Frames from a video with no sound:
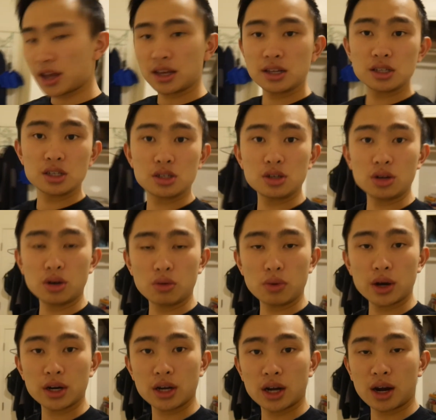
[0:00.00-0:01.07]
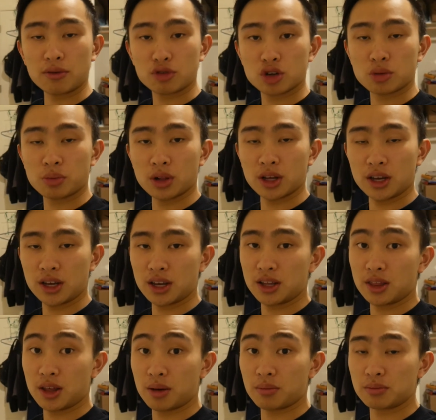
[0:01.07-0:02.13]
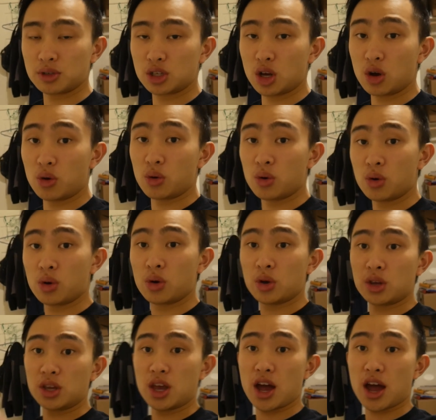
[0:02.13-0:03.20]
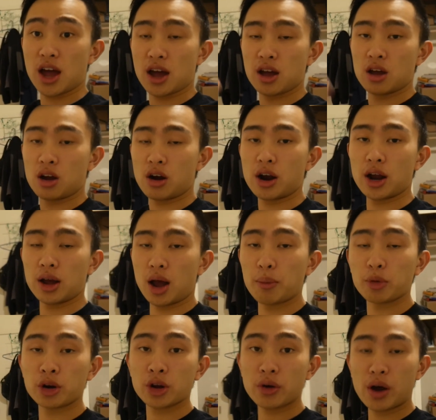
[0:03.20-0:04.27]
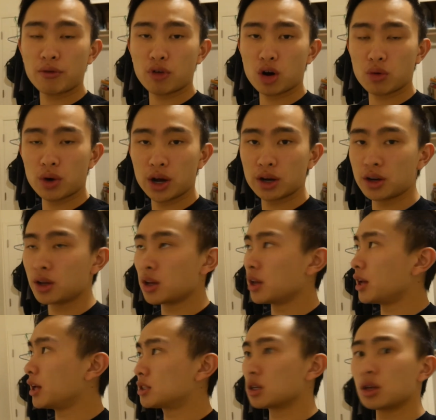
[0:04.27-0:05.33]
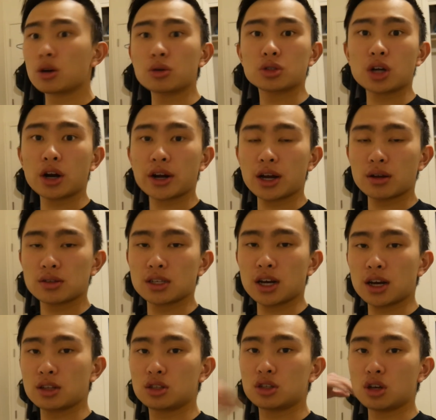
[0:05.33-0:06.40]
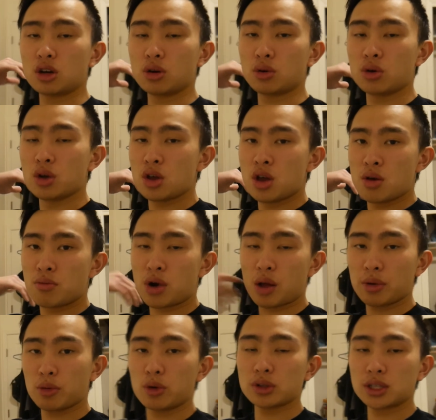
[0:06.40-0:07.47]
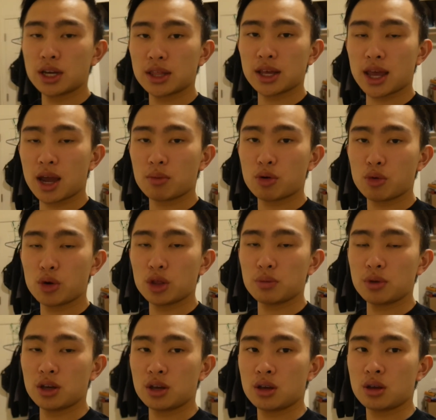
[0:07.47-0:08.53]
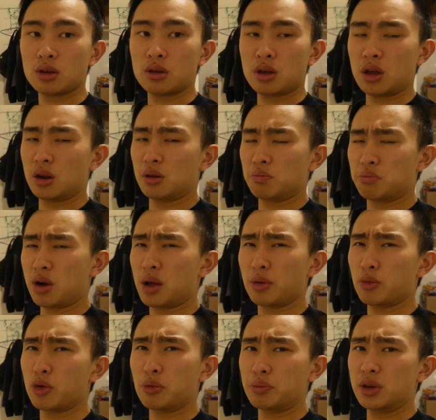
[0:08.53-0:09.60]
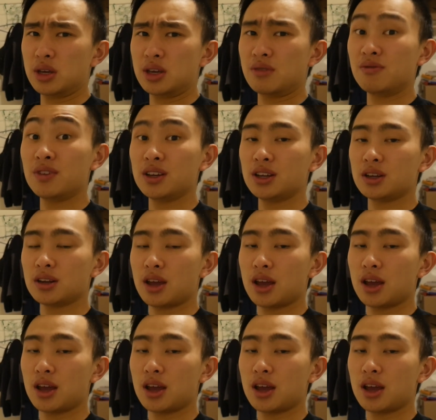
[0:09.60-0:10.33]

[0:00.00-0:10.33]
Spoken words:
can still run comfortably in them, so yeah. All right, I'm gonna go out for a run. It's a little dark outside, so probably won't take the camera with me and probably won't be convenient